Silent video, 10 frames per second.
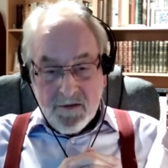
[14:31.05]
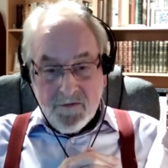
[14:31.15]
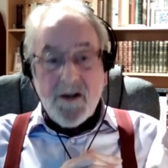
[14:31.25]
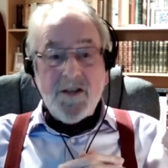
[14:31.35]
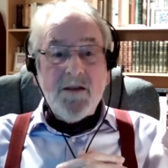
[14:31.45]

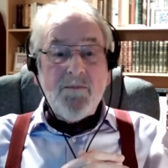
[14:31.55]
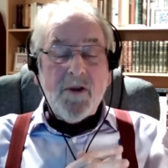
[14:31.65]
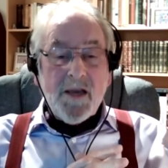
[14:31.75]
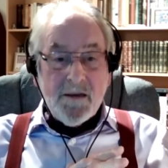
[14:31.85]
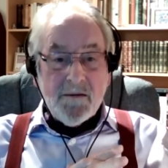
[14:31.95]
Very
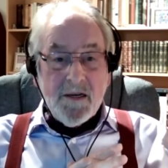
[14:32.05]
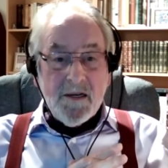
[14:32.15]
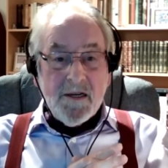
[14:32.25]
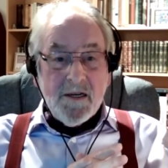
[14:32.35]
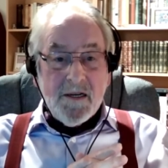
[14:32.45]
simply,
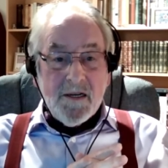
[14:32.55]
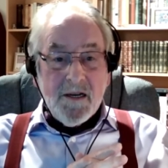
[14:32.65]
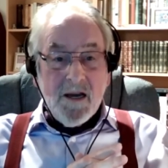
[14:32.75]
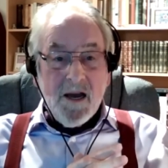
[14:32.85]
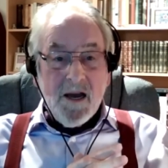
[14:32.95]

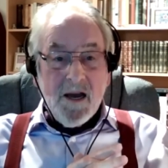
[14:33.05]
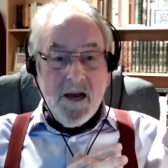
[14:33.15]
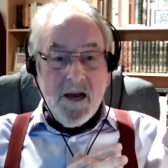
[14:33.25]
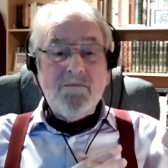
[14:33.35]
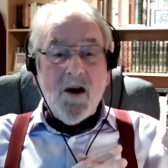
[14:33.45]
I
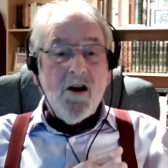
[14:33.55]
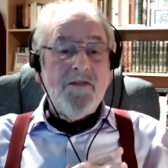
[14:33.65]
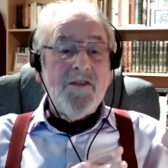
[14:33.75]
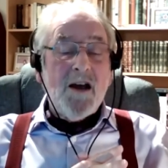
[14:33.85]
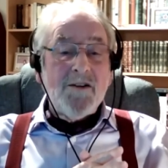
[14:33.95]
do
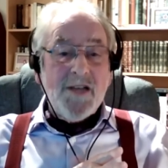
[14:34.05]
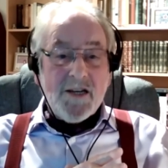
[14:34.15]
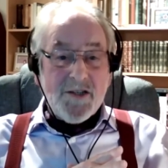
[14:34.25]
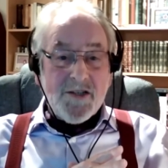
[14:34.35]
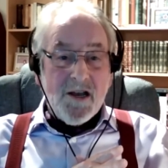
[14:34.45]
half an hour's
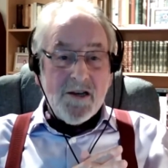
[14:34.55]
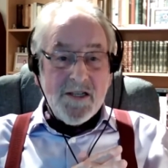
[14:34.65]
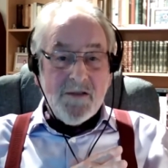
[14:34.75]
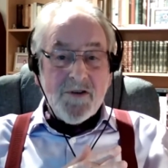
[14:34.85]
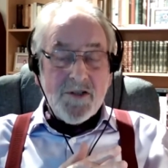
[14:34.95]

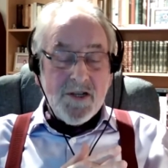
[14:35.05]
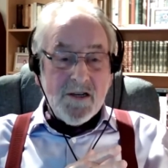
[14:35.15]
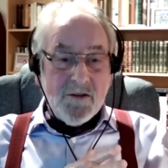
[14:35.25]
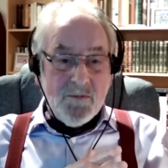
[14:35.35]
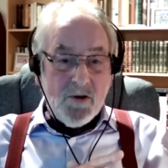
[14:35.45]
exercise every
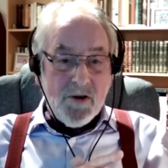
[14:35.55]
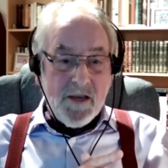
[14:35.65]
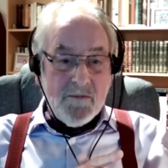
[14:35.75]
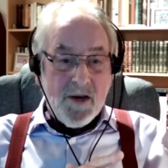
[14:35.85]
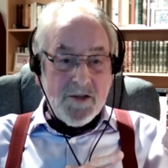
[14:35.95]
single morning
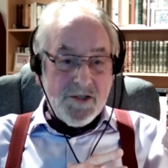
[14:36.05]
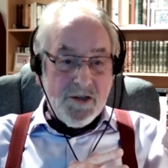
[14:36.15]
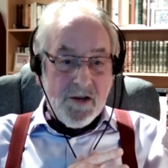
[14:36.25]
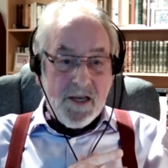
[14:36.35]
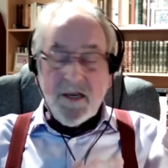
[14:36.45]
in my
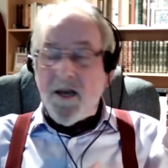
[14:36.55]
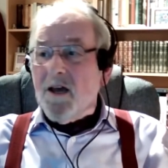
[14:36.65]
study,